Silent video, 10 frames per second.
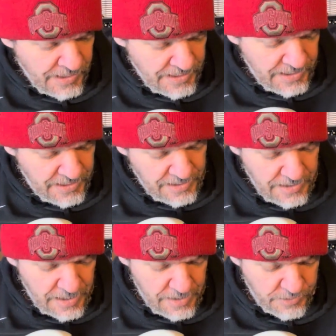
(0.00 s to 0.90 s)

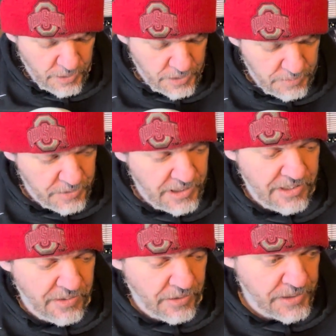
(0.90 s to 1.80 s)
E, F sharp, G
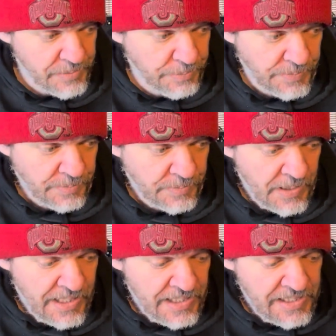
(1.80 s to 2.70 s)
sharp.
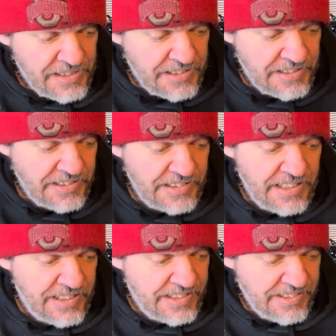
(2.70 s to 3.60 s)

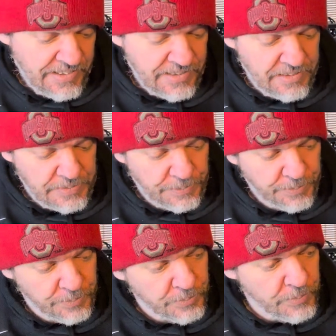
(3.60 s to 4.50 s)
Then it's
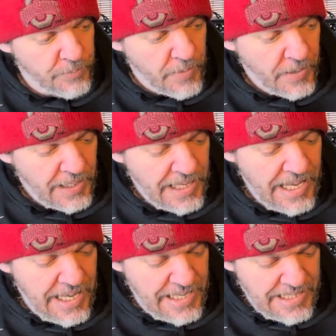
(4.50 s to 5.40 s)

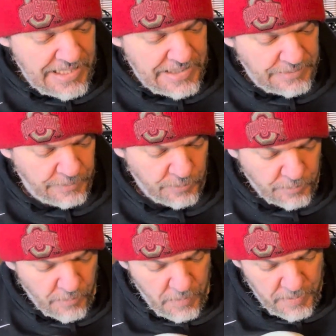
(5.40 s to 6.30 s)
A,
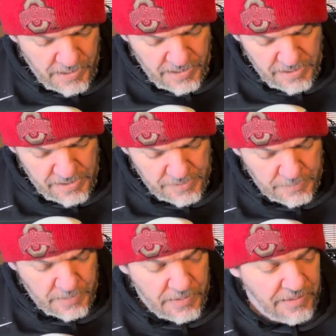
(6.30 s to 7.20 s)
B,
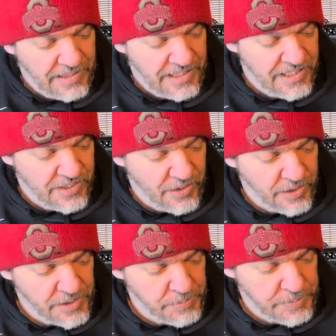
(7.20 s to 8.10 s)
C
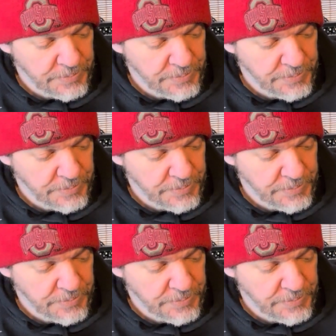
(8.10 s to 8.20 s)
sharp,